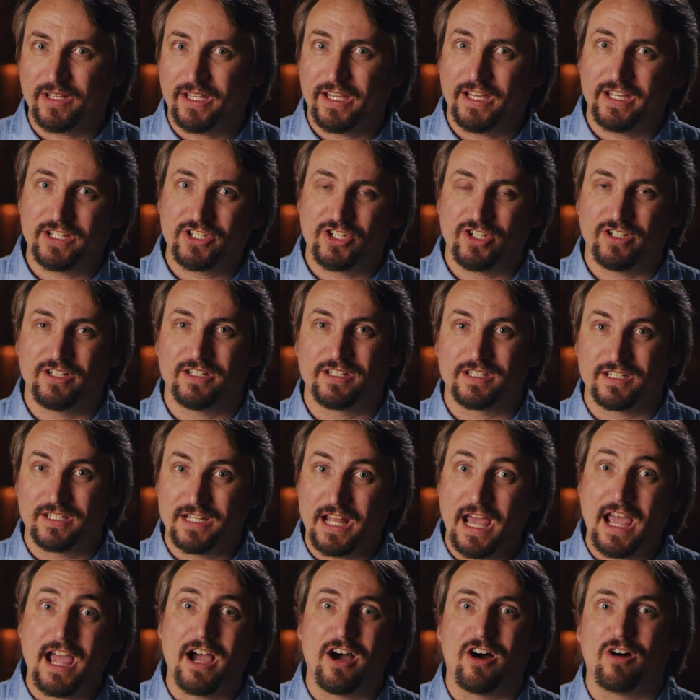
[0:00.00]
to catch it is
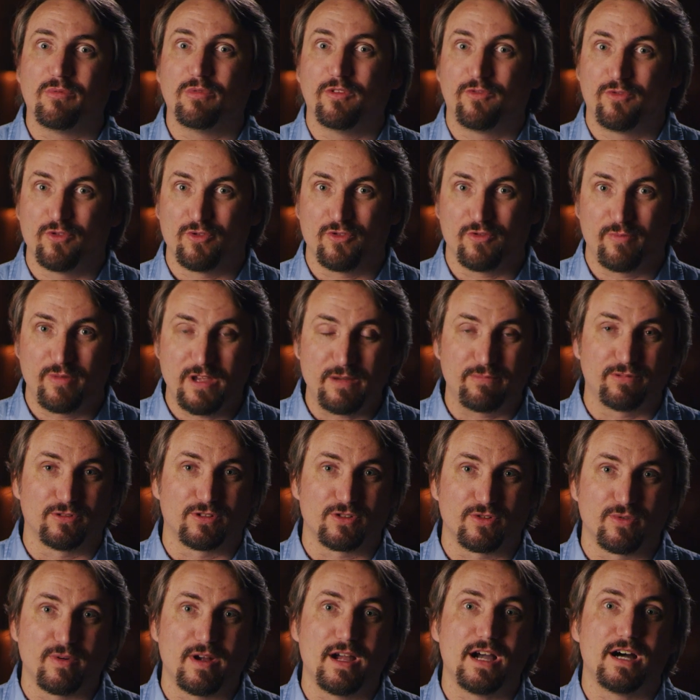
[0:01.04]
now before the people
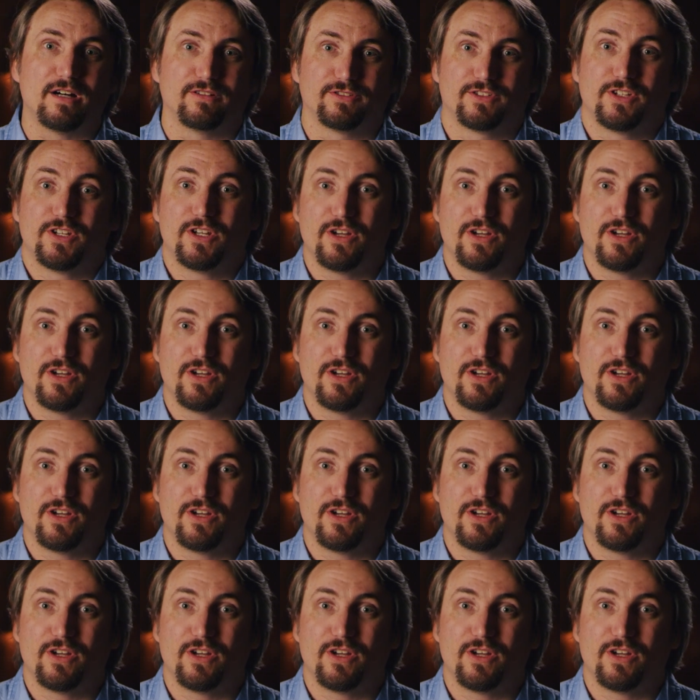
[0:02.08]
are around to